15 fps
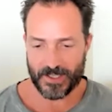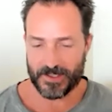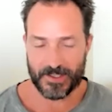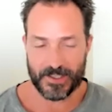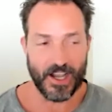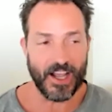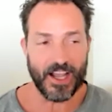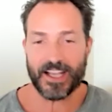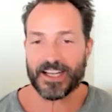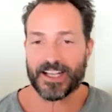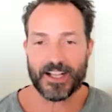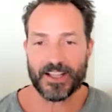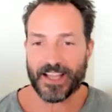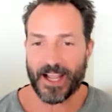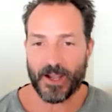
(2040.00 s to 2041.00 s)
God
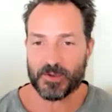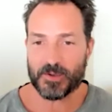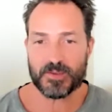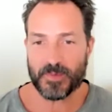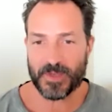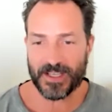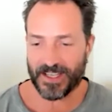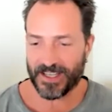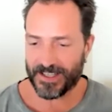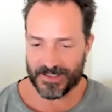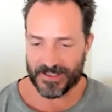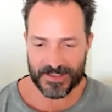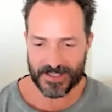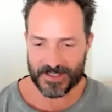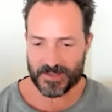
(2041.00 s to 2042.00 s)
allows me and
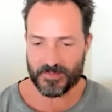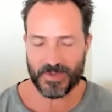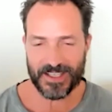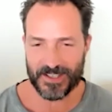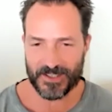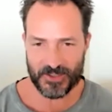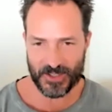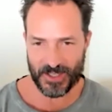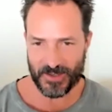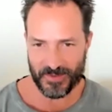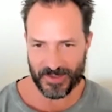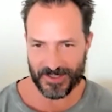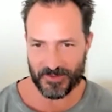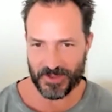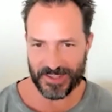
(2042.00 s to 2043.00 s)
assists me in
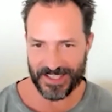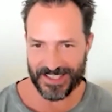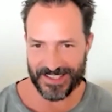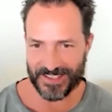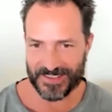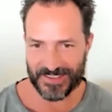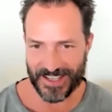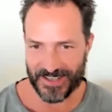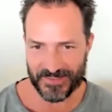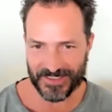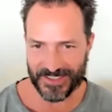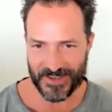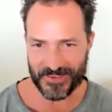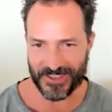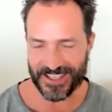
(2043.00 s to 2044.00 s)
achieving within this
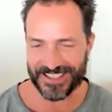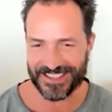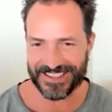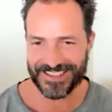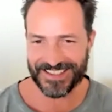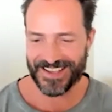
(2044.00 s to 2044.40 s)
lifetime, right?